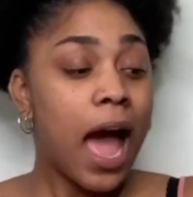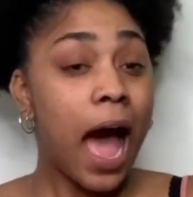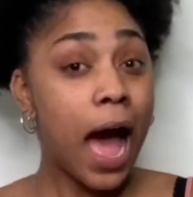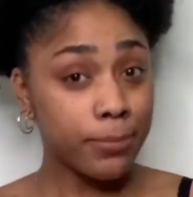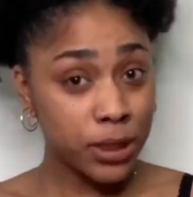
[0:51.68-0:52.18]

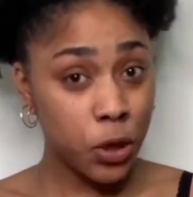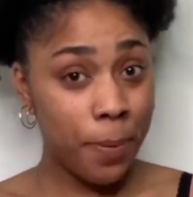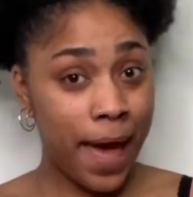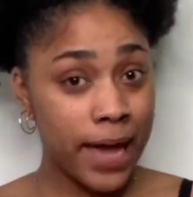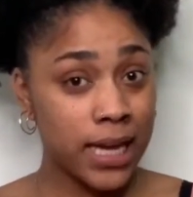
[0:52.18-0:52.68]
I'm still
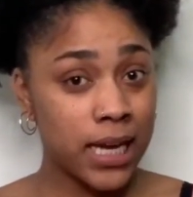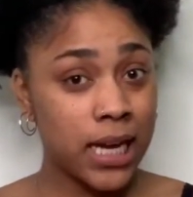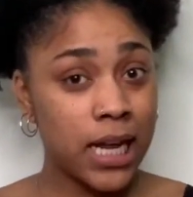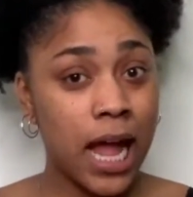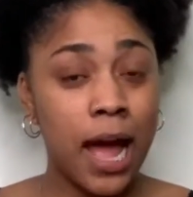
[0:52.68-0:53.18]

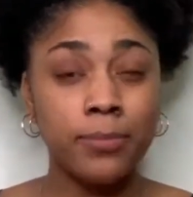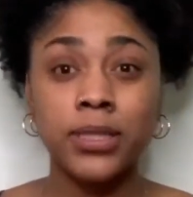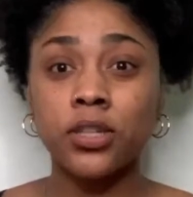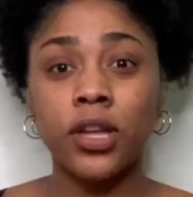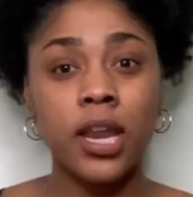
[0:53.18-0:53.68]
packing. I'm
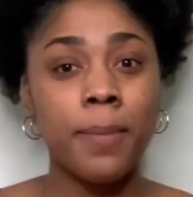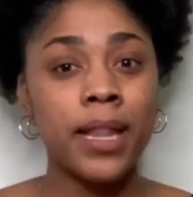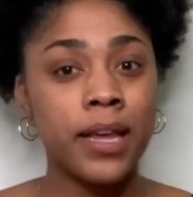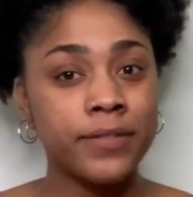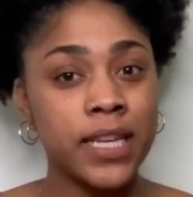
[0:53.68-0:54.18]
still getting my
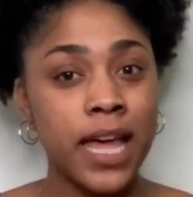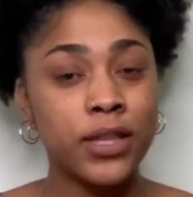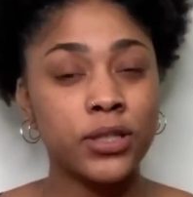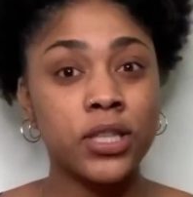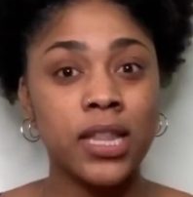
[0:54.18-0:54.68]
life
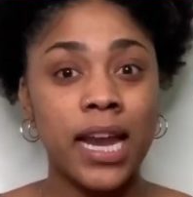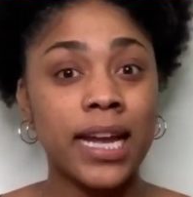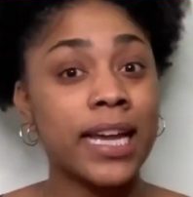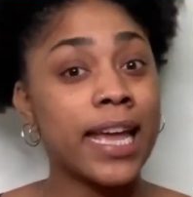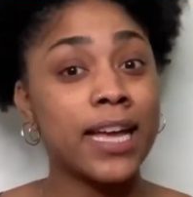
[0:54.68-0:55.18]
together so that I
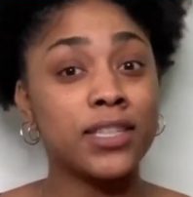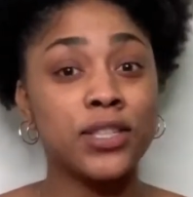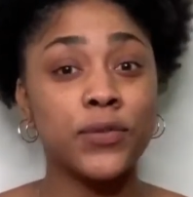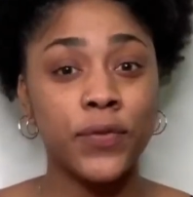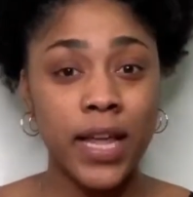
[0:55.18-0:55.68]
can catch
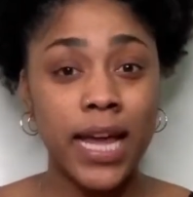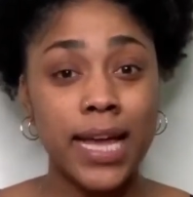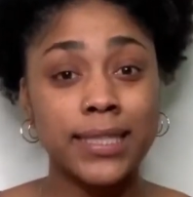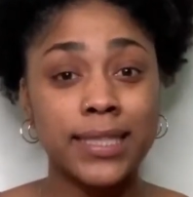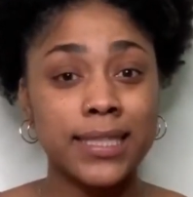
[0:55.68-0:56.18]
this flight
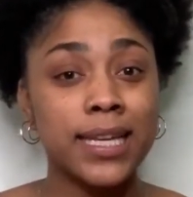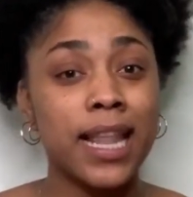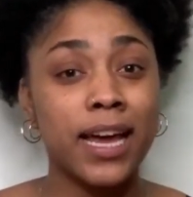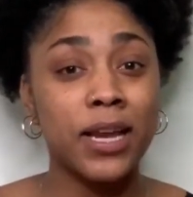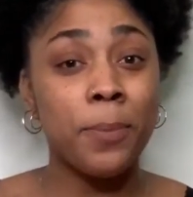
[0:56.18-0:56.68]
at 6
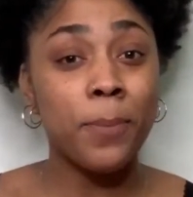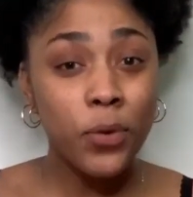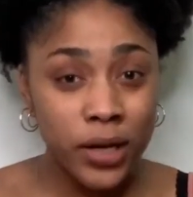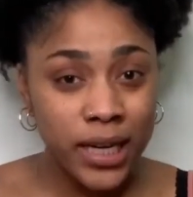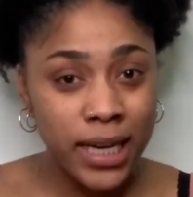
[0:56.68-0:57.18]
o'clock in the
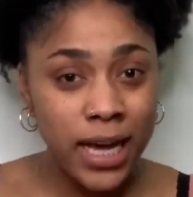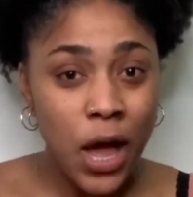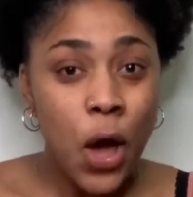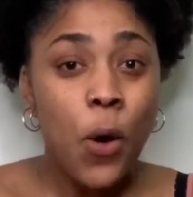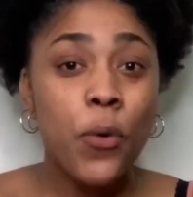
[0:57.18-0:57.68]
morning
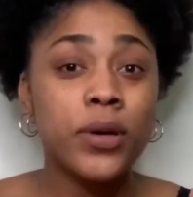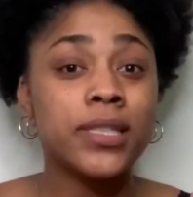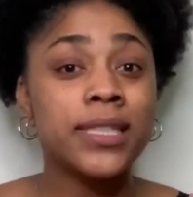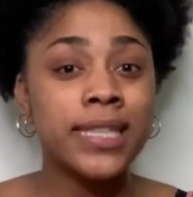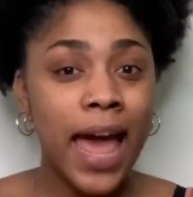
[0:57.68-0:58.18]
on
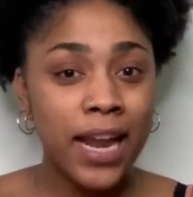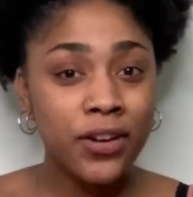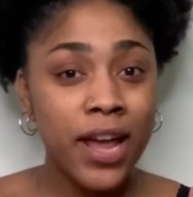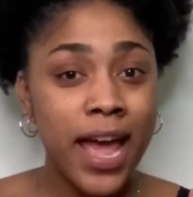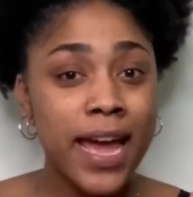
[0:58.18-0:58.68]

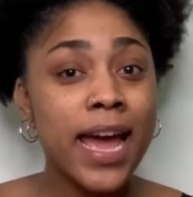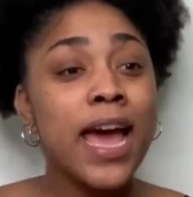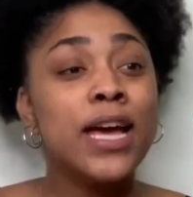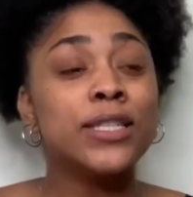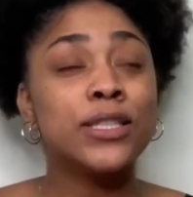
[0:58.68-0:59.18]
Saturday.
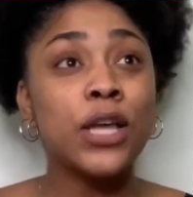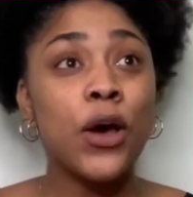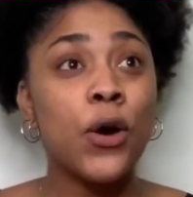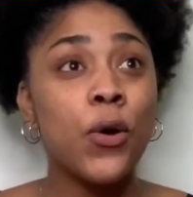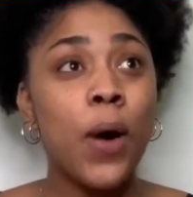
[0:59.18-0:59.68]

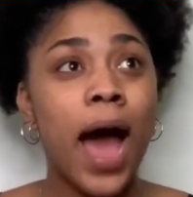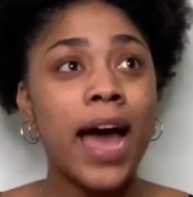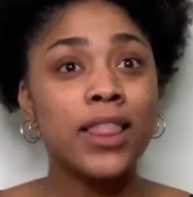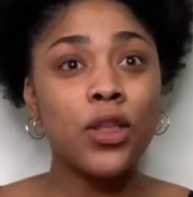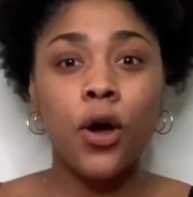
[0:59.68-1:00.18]
So I
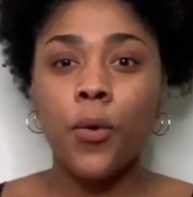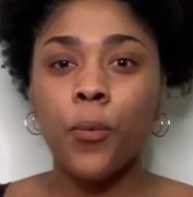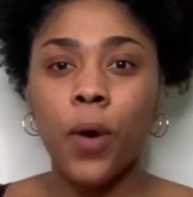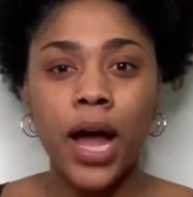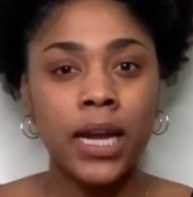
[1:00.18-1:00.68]
thought,
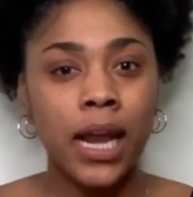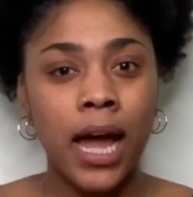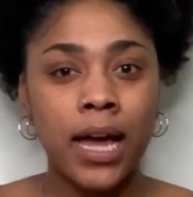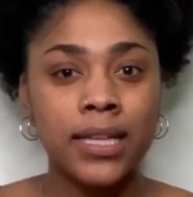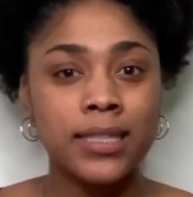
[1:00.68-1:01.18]
why
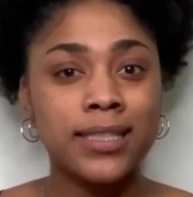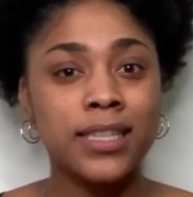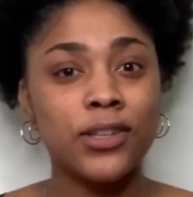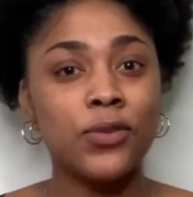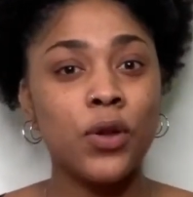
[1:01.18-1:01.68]
not,
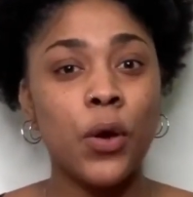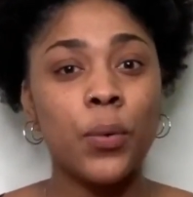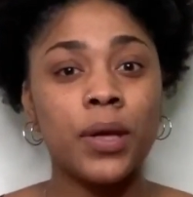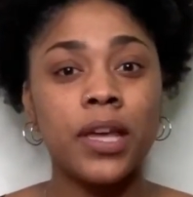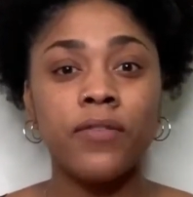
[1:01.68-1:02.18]
you know,
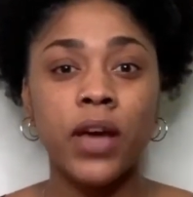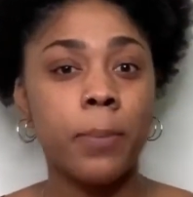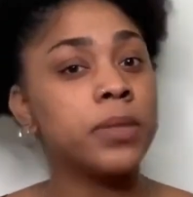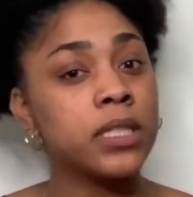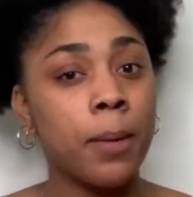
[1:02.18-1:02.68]
give
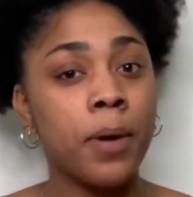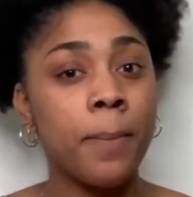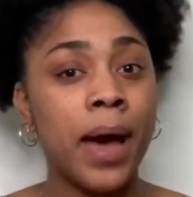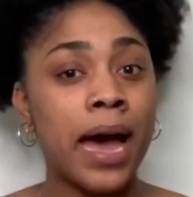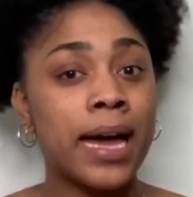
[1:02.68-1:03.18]
up some of
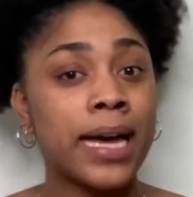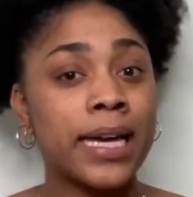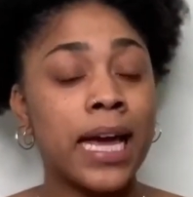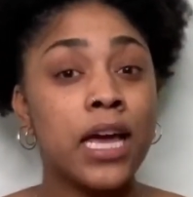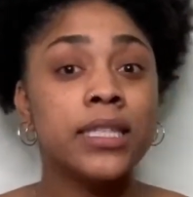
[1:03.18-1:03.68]
my
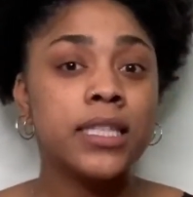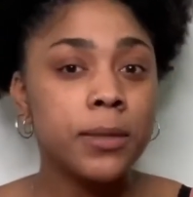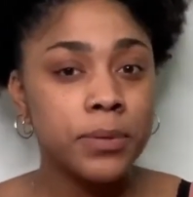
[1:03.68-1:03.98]
tips